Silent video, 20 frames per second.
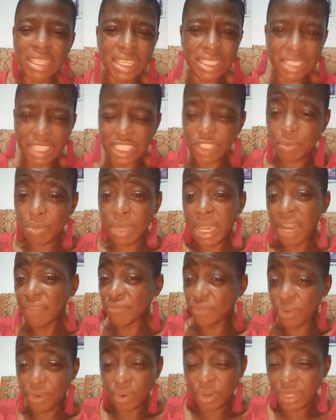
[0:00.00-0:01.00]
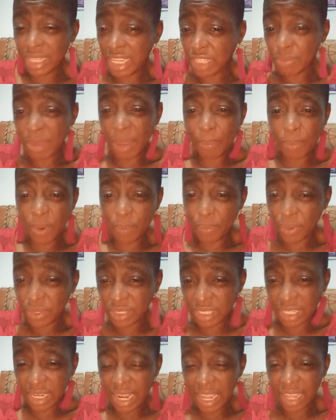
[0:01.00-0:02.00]
this is me after all. That's my
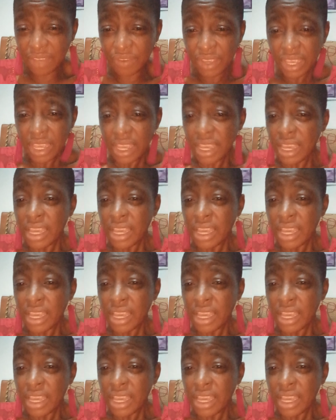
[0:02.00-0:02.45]
purpose in life.